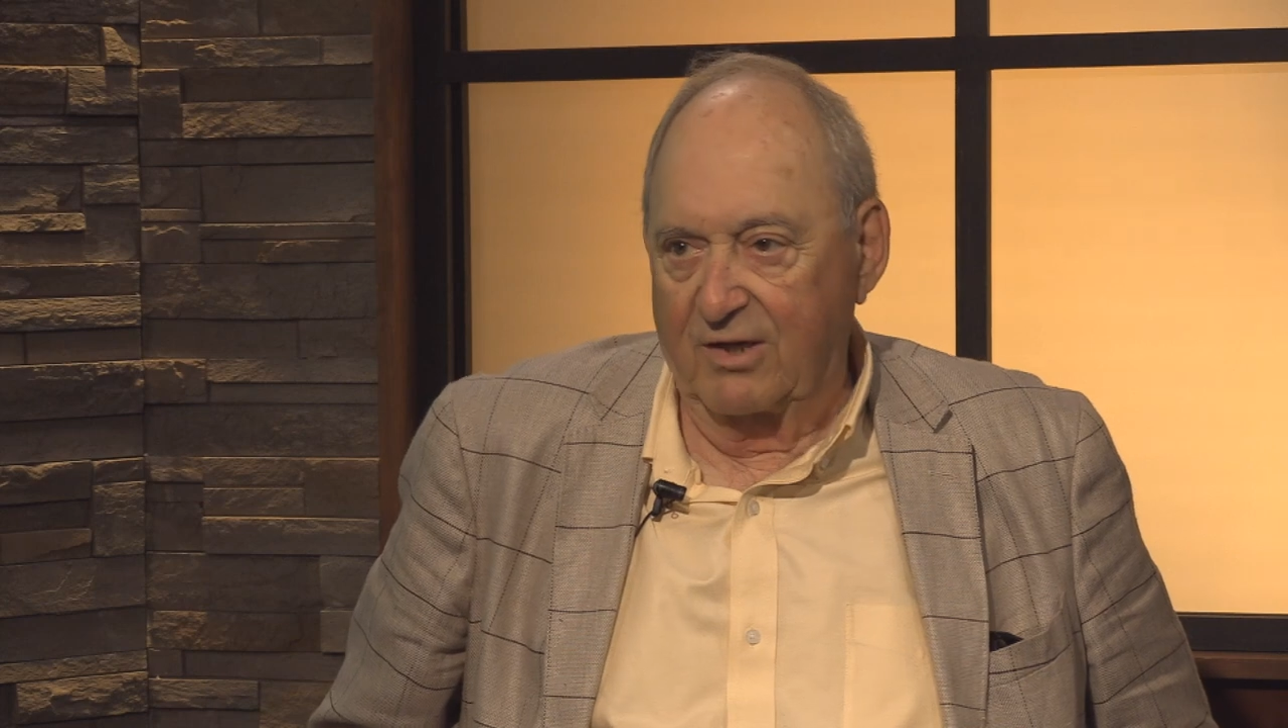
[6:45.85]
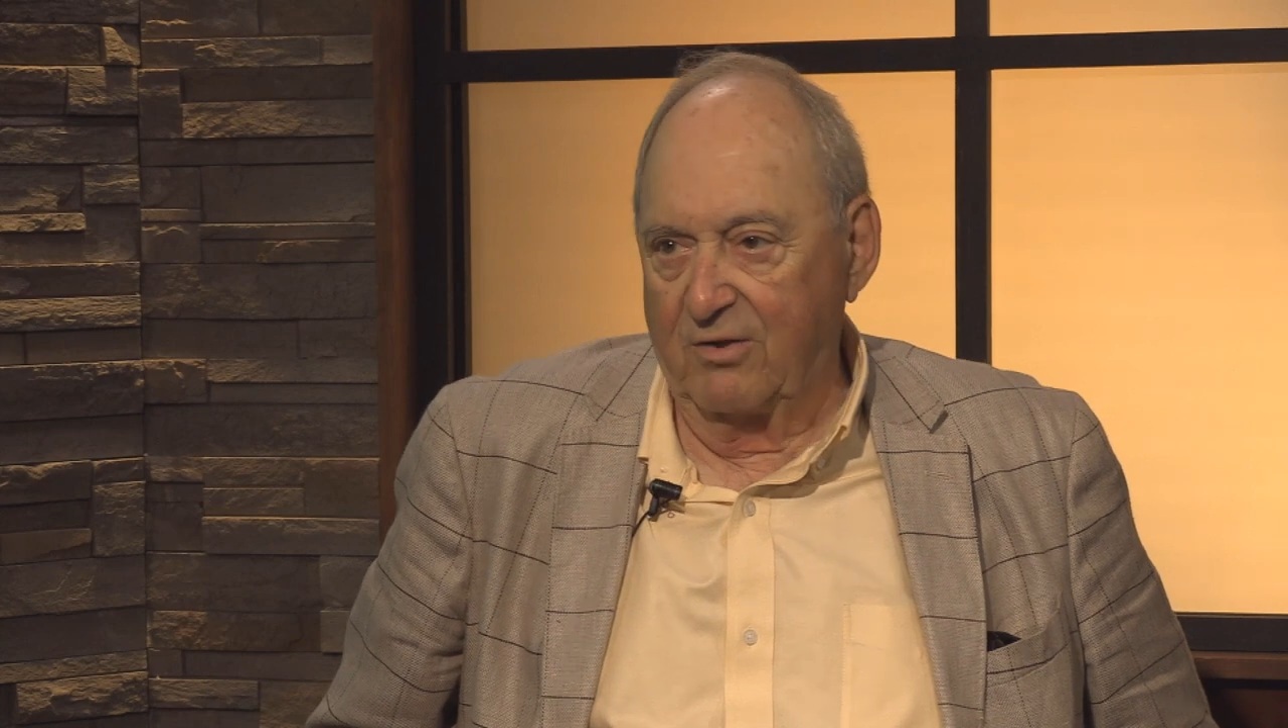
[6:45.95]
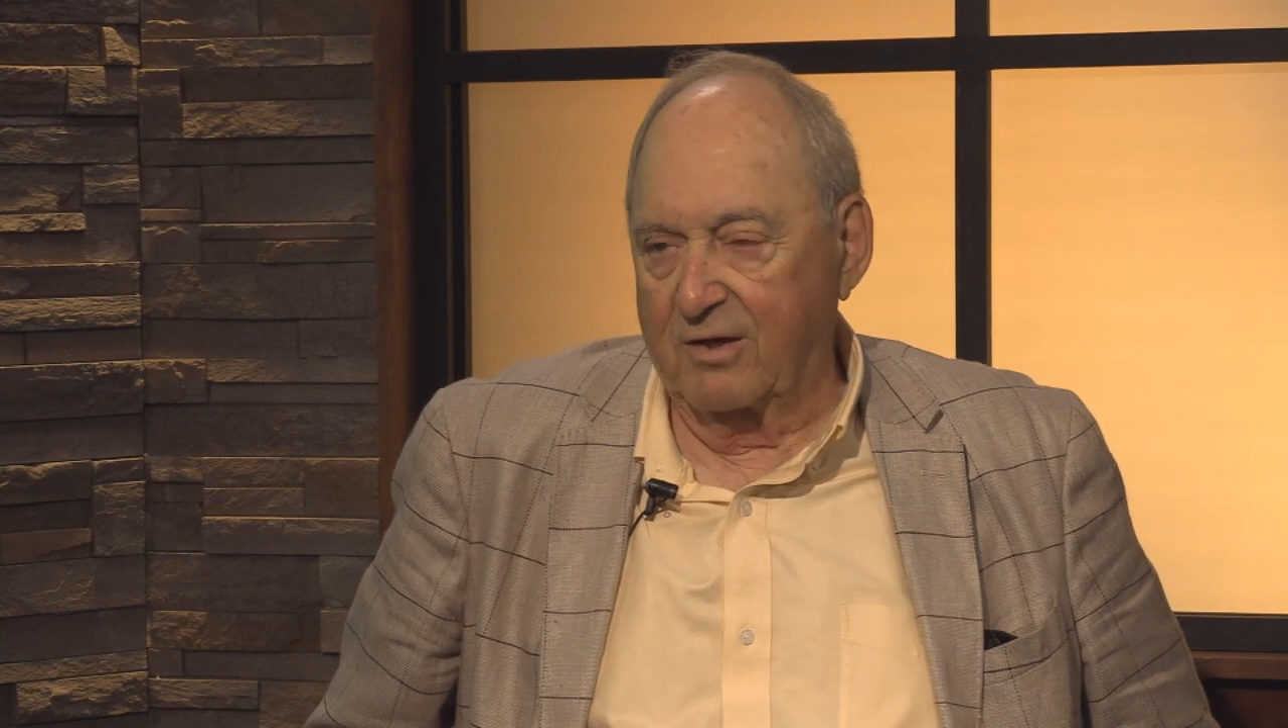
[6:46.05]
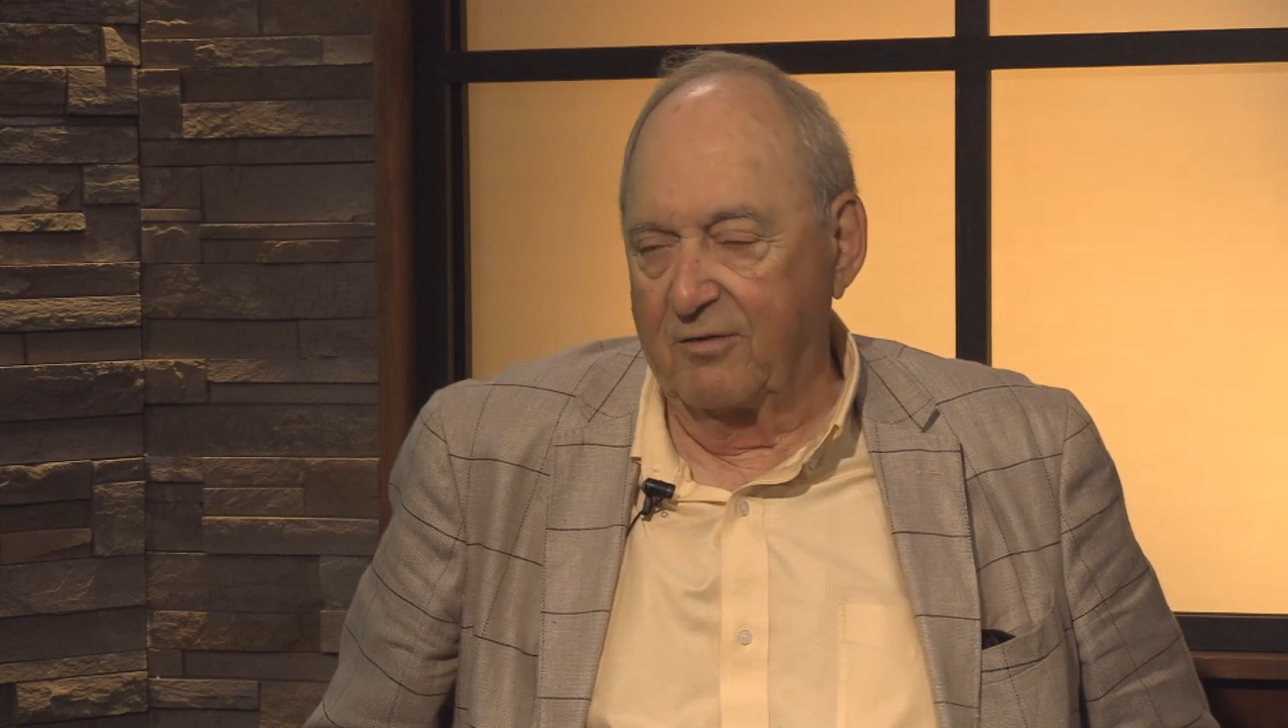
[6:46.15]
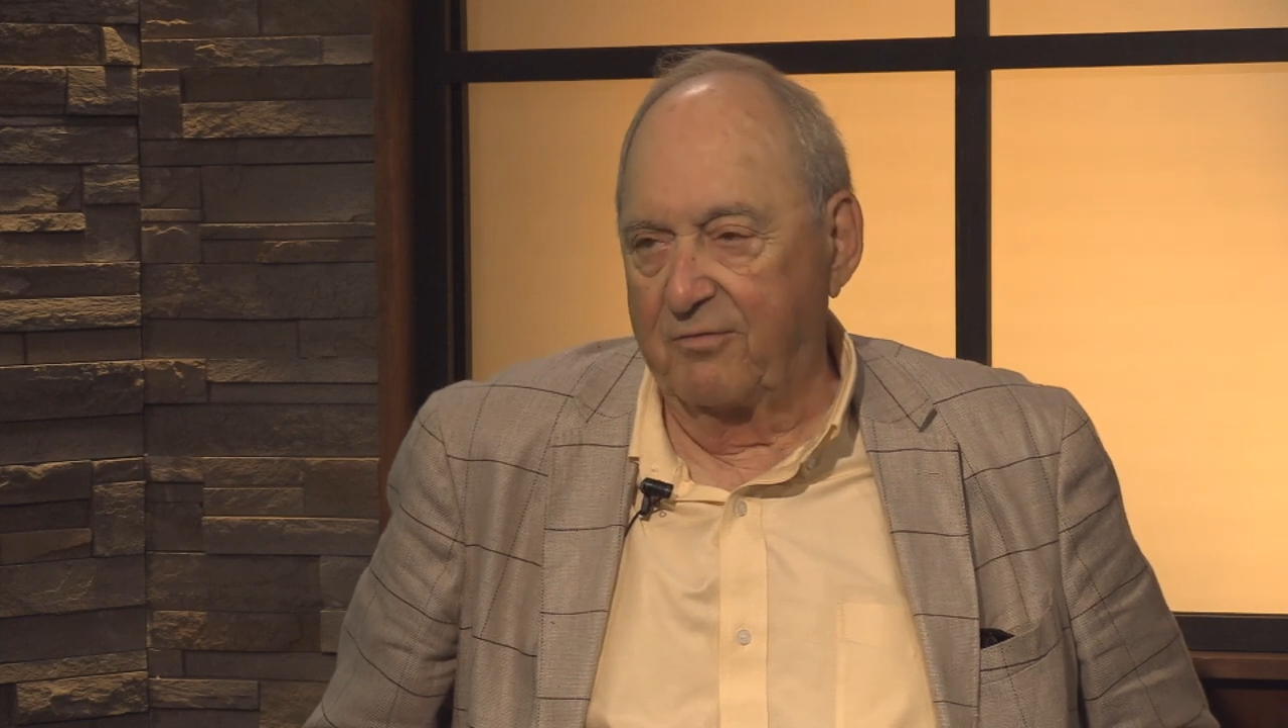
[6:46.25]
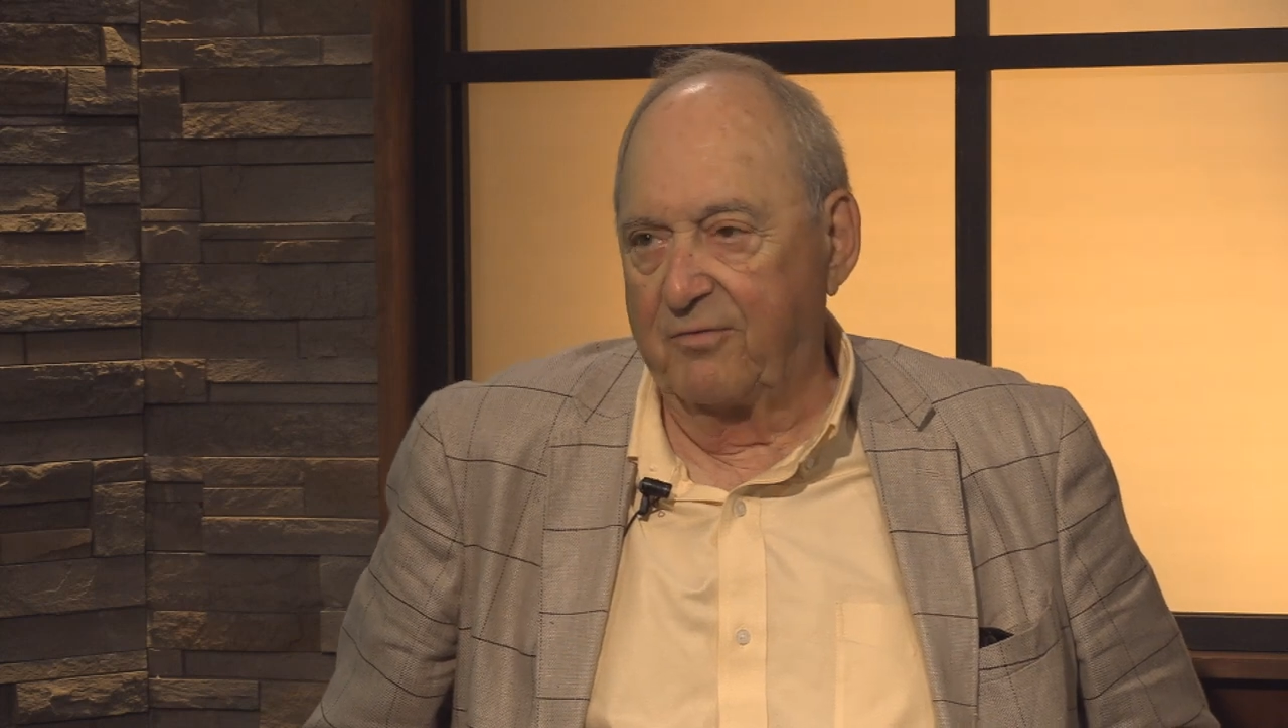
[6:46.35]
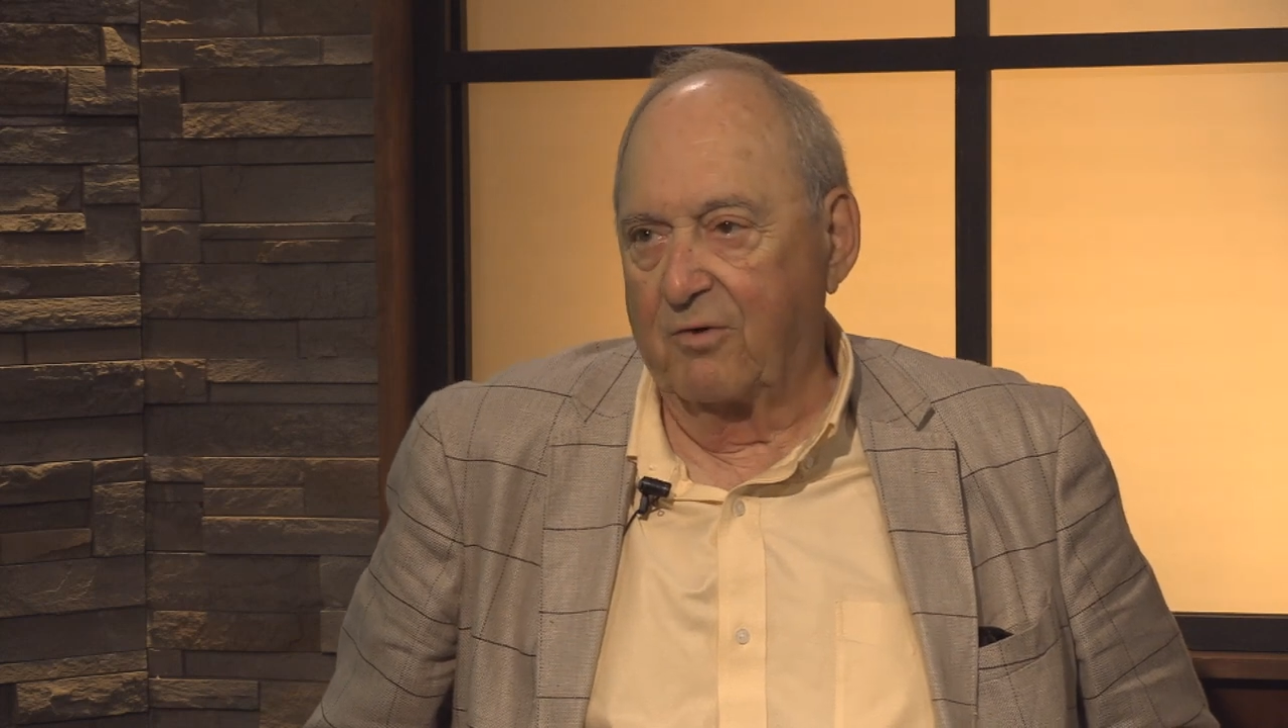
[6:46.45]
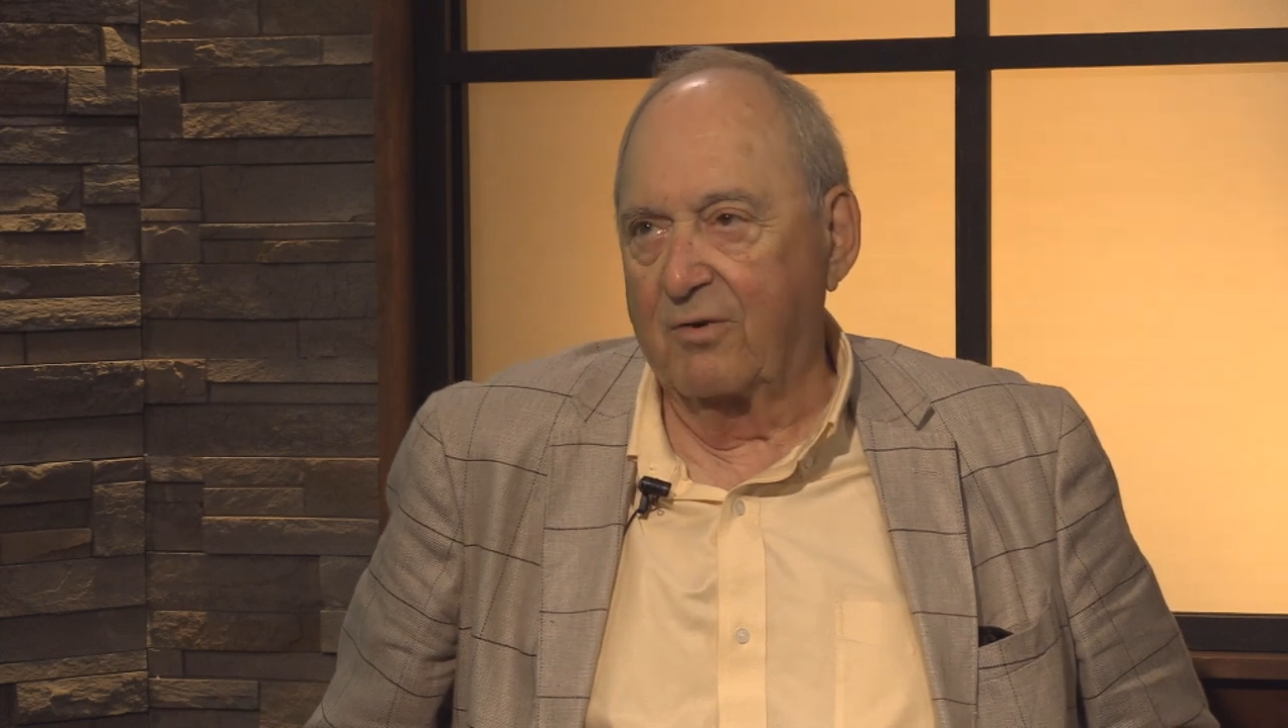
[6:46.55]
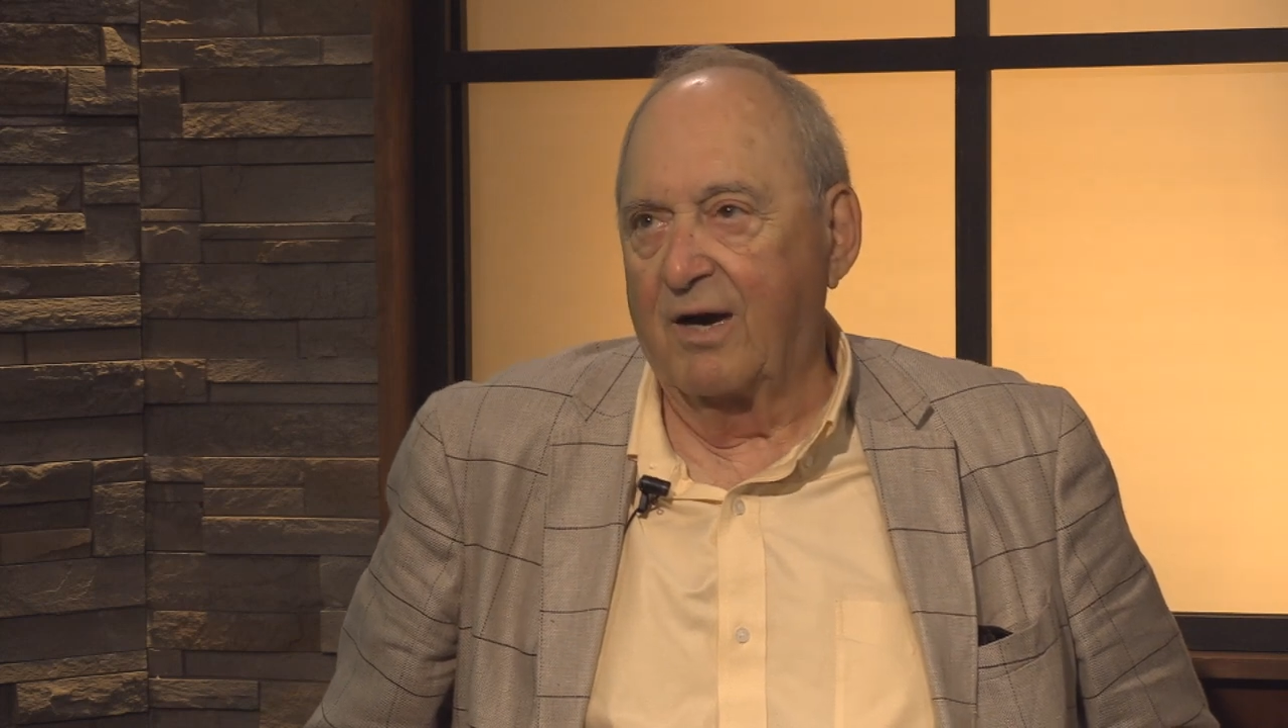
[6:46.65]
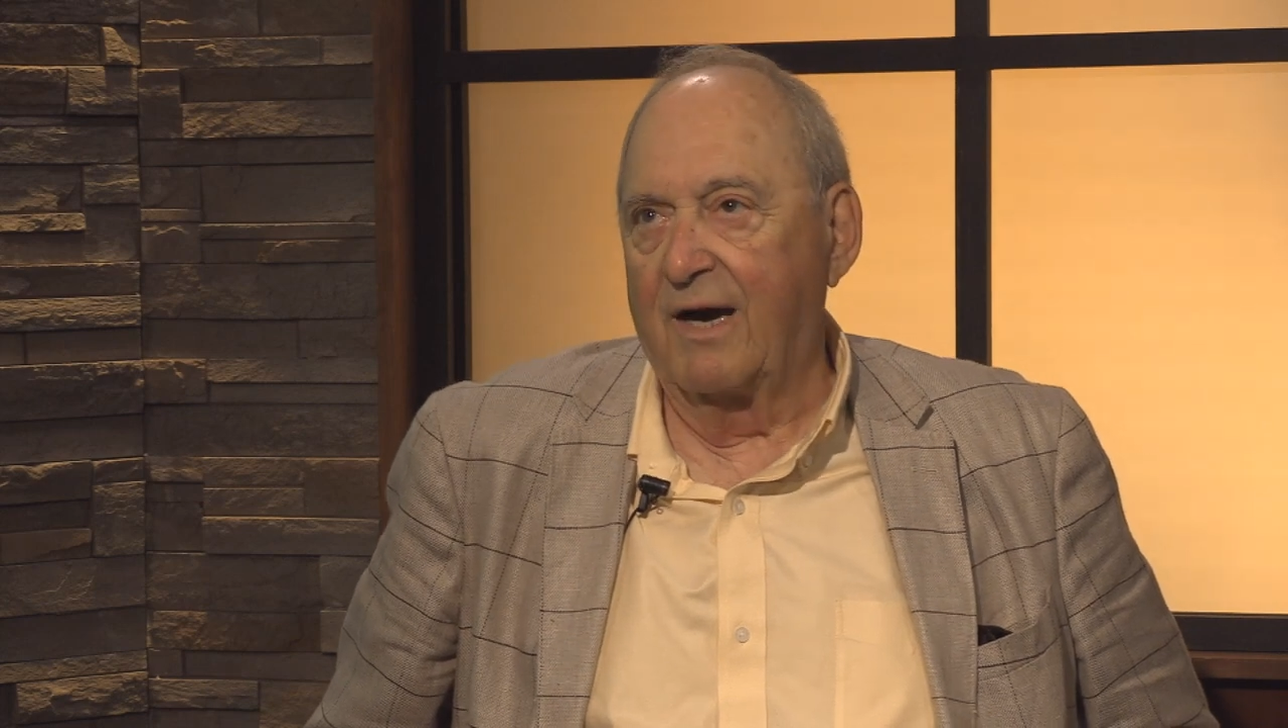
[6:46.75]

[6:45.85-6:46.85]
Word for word: I look at folk